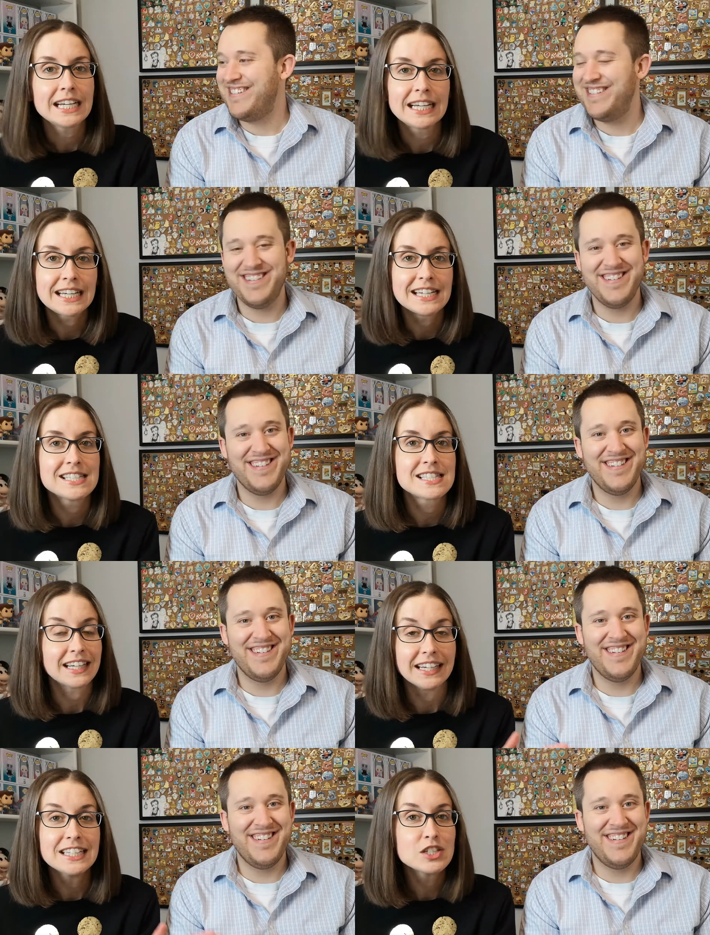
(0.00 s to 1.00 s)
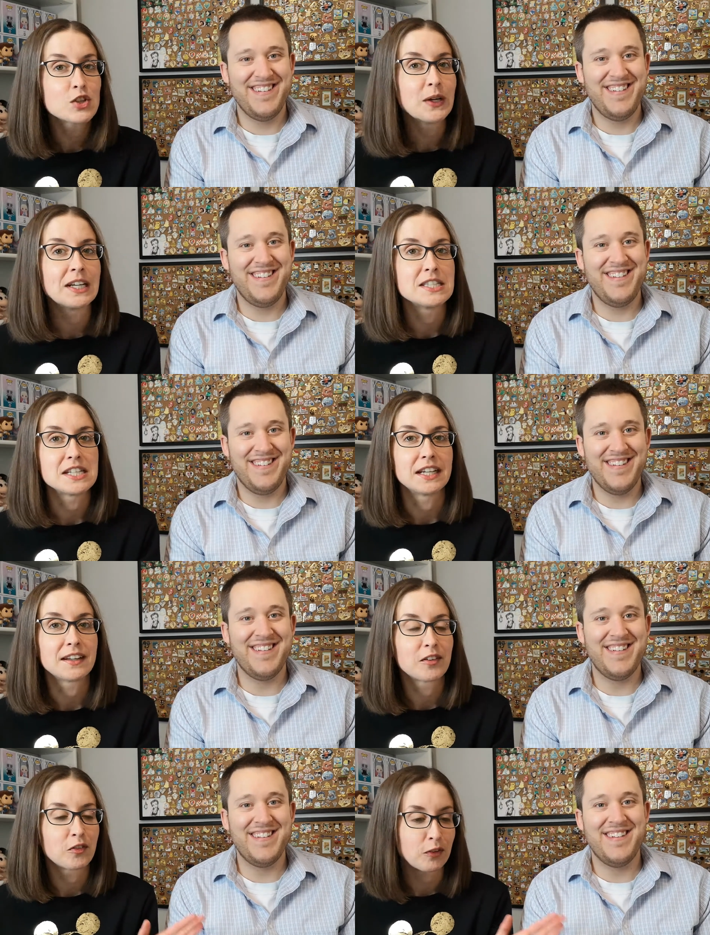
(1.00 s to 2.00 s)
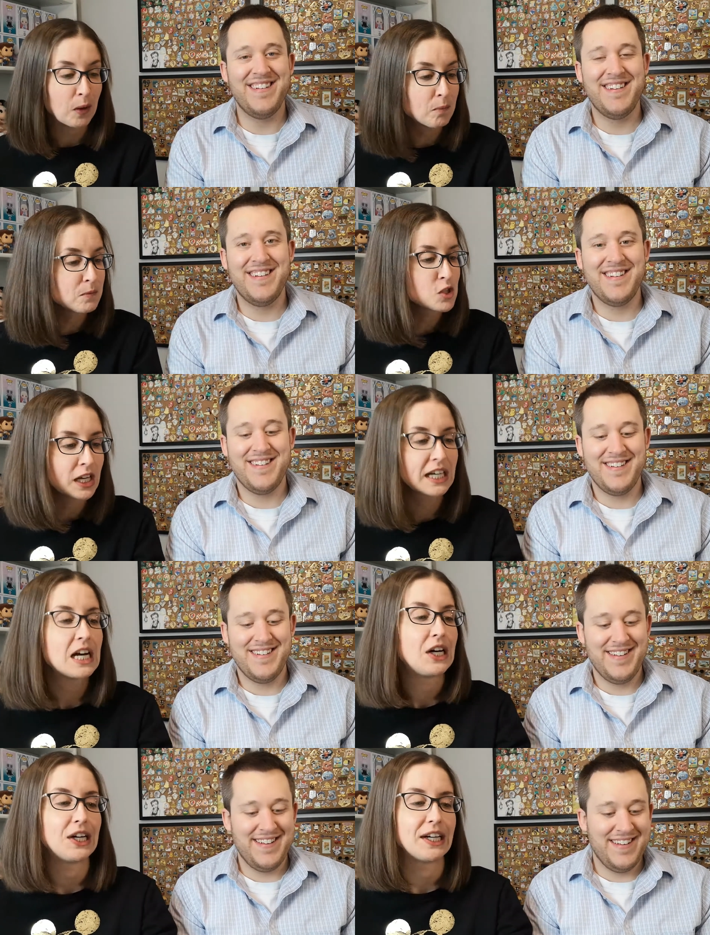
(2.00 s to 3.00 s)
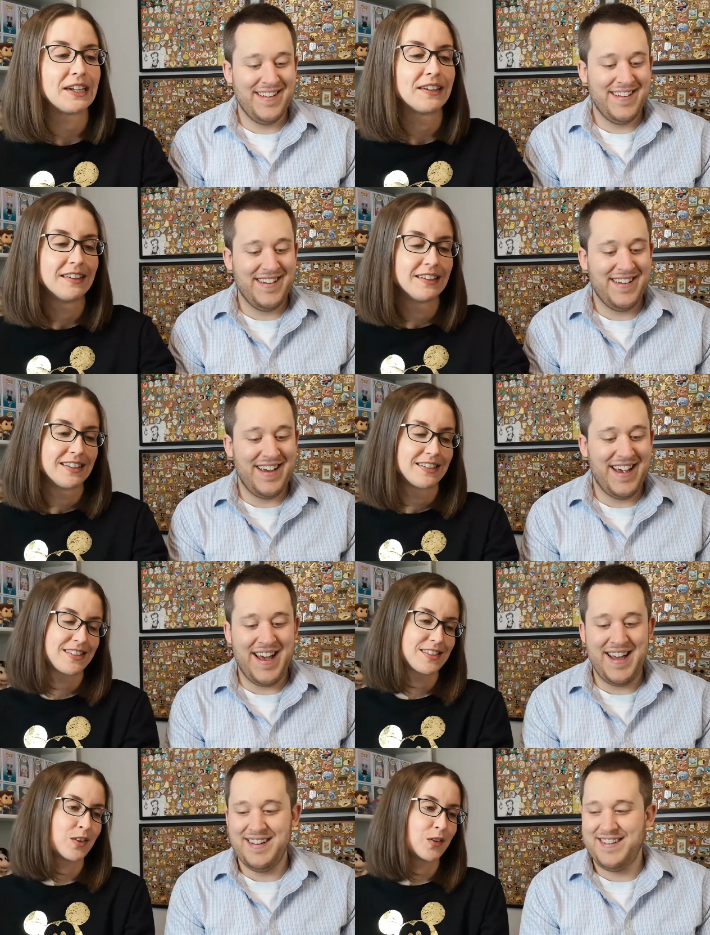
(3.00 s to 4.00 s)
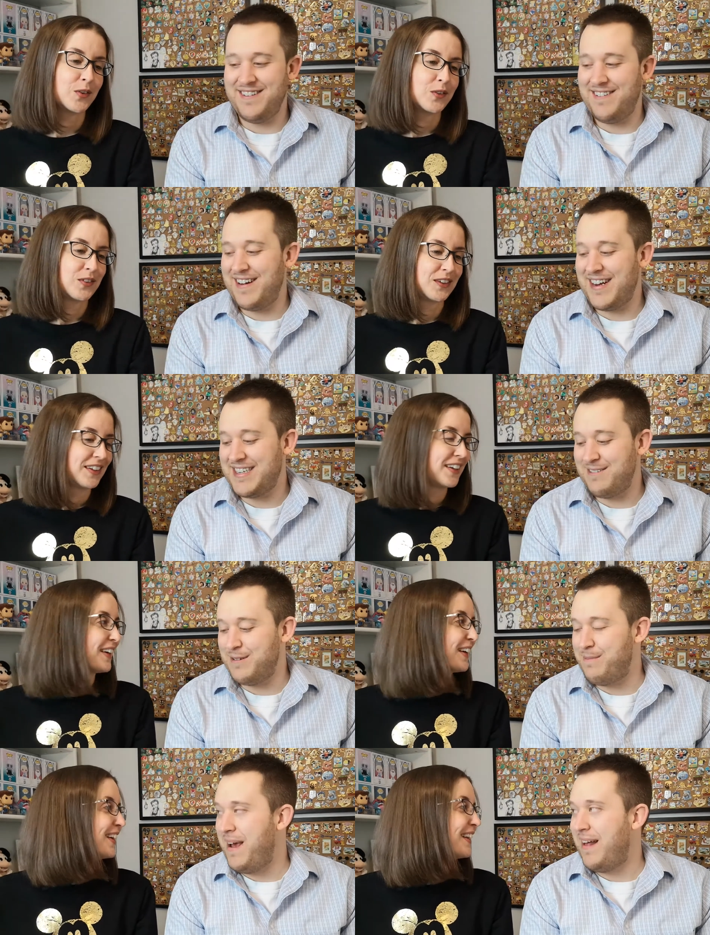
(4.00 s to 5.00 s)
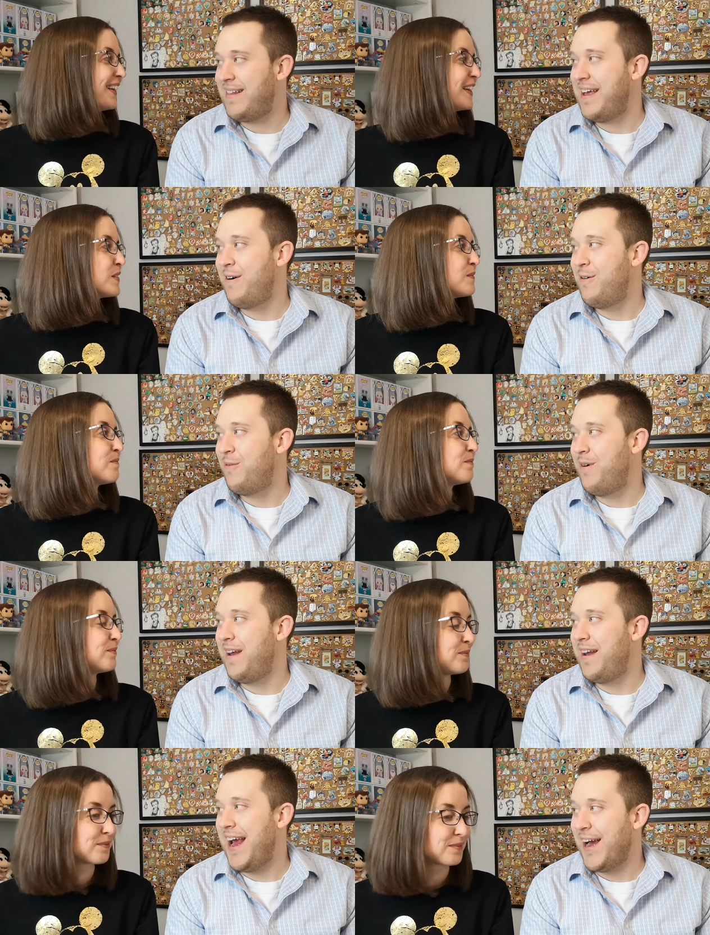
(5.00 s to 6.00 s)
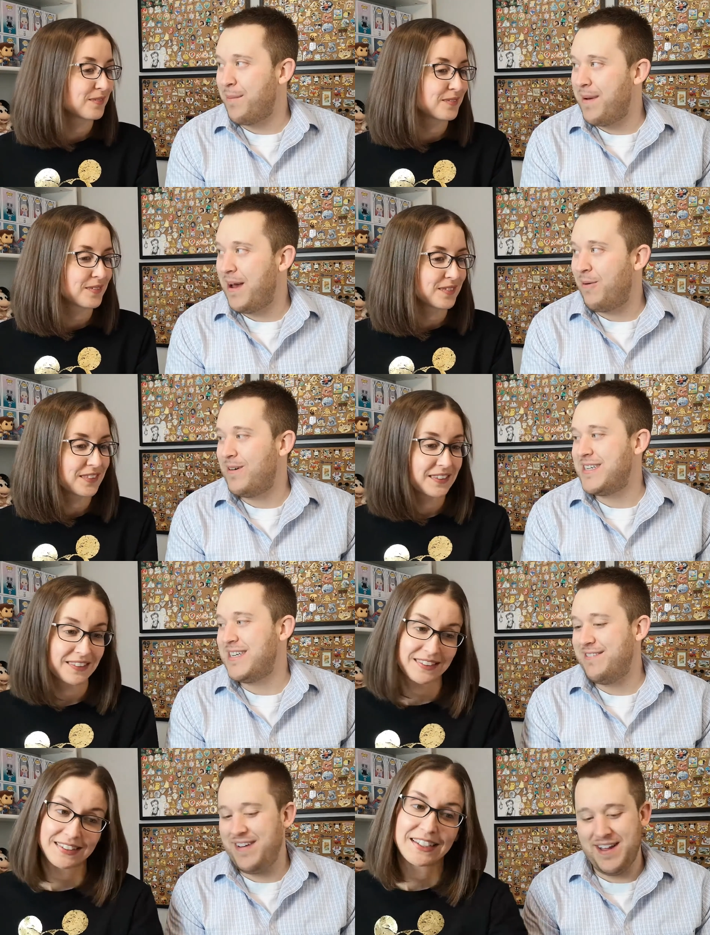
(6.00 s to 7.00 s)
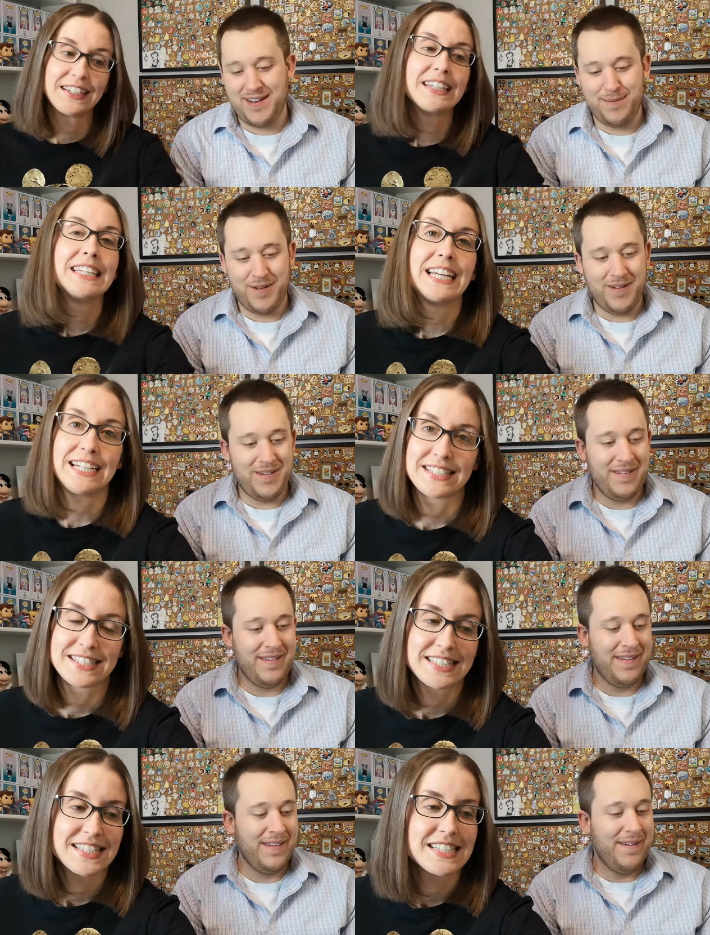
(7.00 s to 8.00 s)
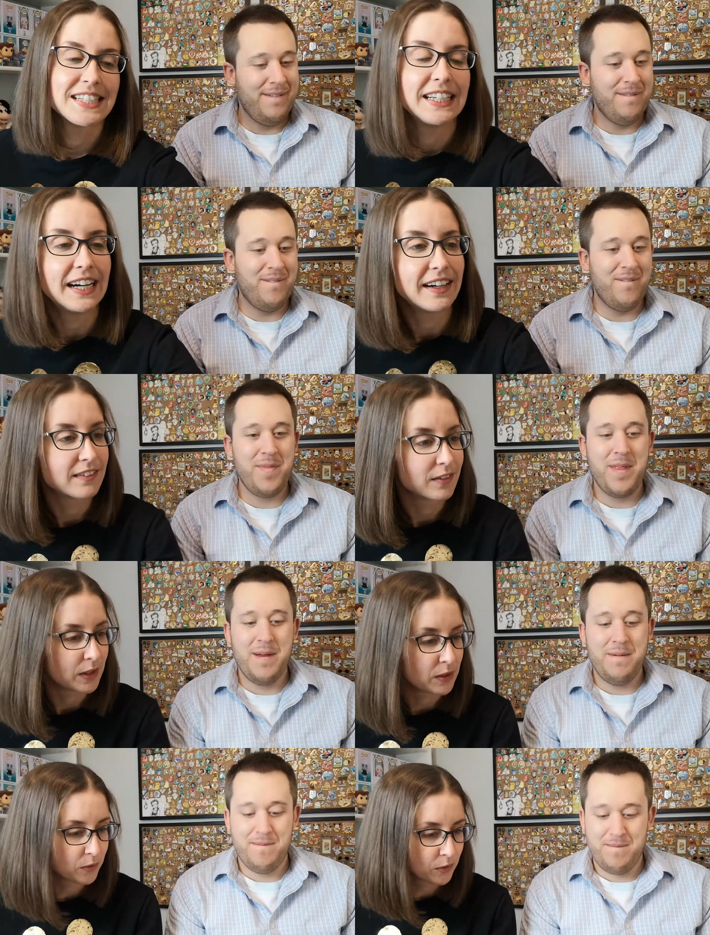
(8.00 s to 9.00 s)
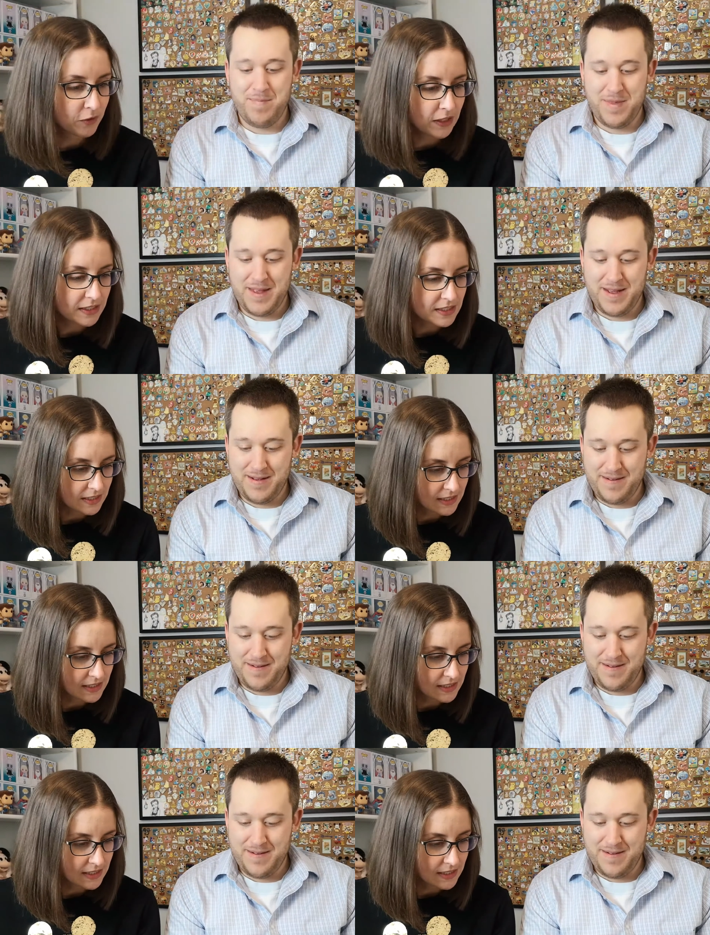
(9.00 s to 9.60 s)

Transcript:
Speaker 1: days in transit from Shanghai. Yeah,
Speaker 2: so I guess it was mailed out when airmail wasn't available. Yes, yeah, so I don't know if it has a